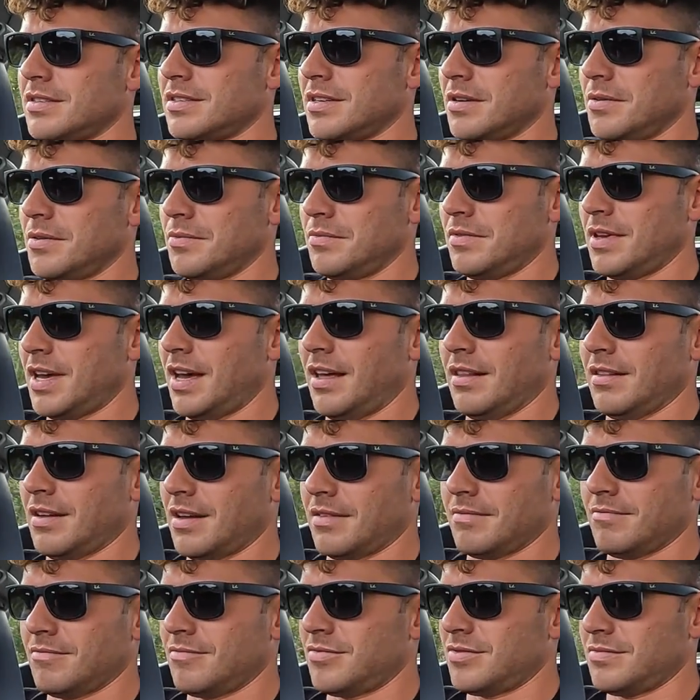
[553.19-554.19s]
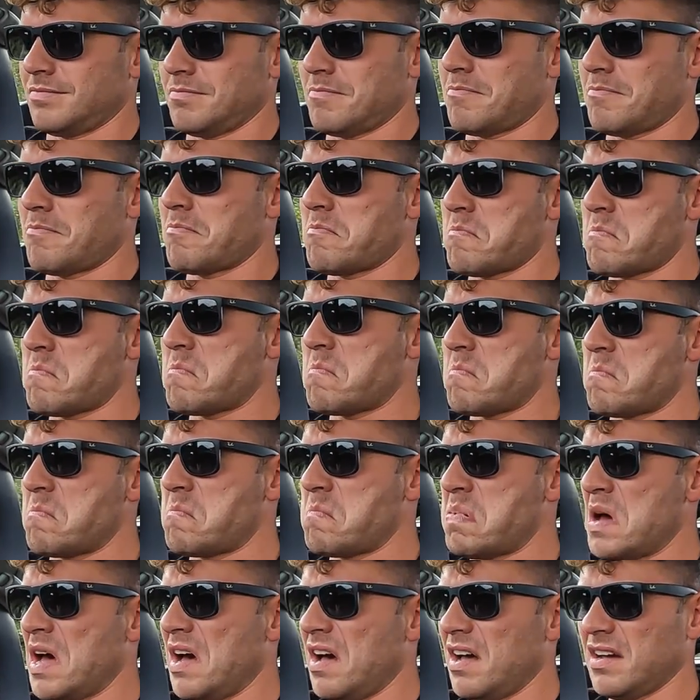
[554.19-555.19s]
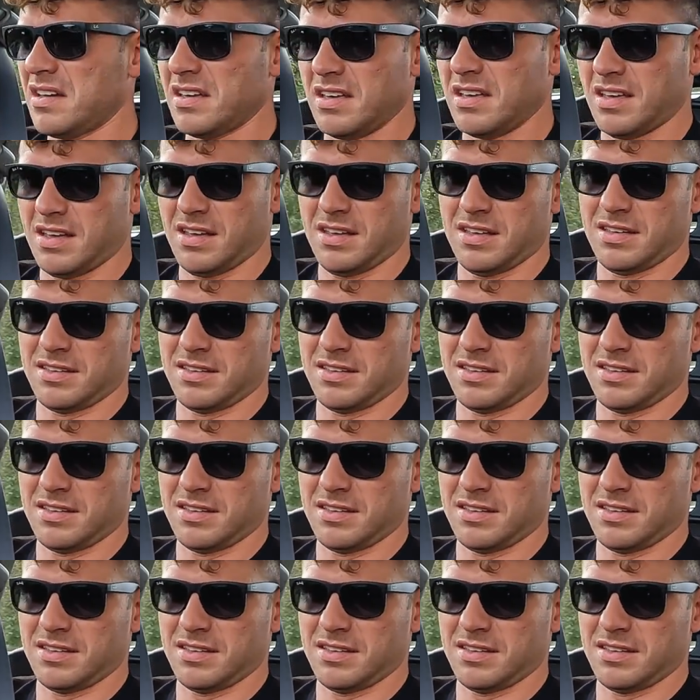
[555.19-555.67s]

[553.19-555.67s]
So yeah, that's pucker.